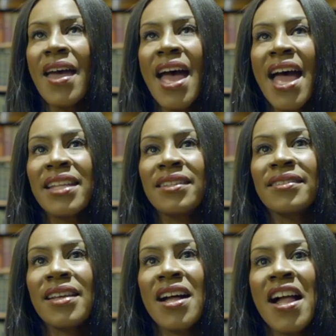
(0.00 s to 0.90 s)

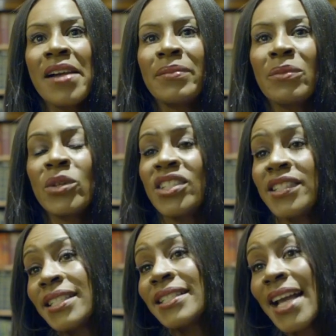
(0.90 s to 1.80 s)
and um, which
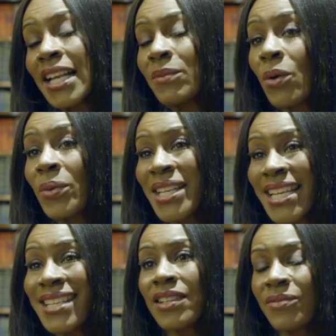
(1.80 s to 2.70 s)
is exactly what we
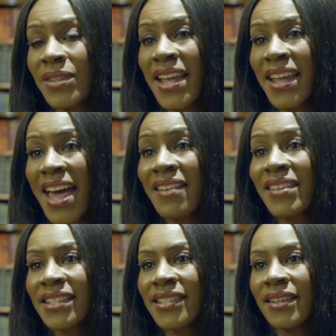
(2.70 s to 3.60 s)
needed for their
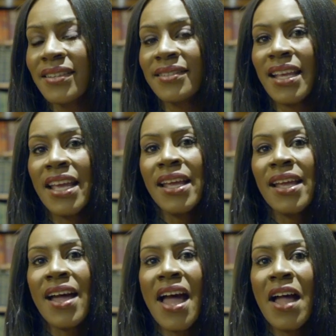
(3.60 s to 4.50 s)
characters,
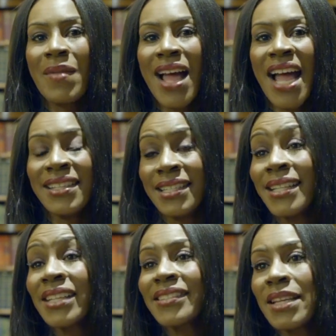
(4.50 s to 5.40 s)
and, um, and
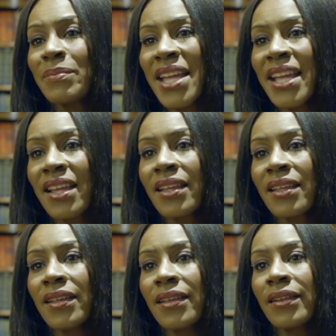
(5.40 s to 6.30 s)
essentially
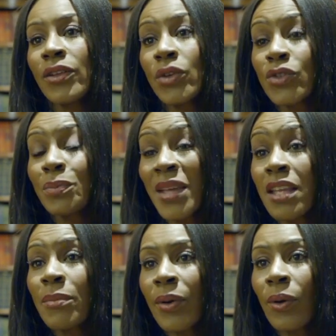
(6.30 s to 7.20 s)
being good
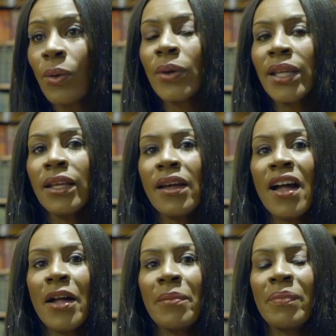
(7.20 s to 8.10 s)
people,
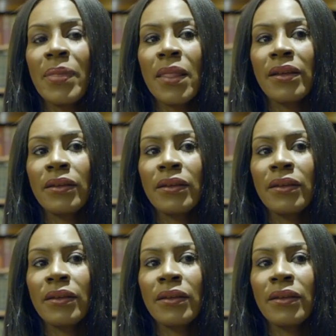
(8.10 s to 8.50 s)
um,